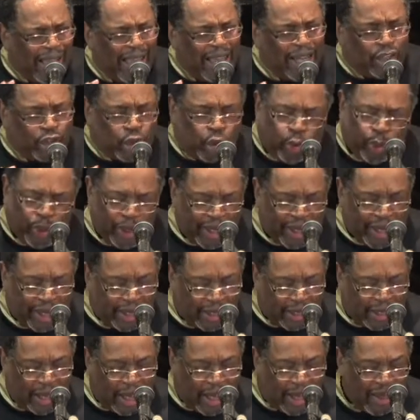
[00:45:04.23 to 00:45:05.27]
day
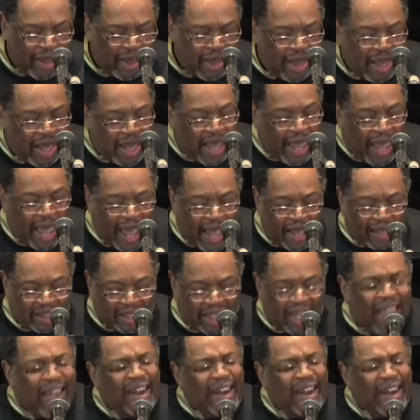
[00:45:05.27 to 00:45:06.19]
critic has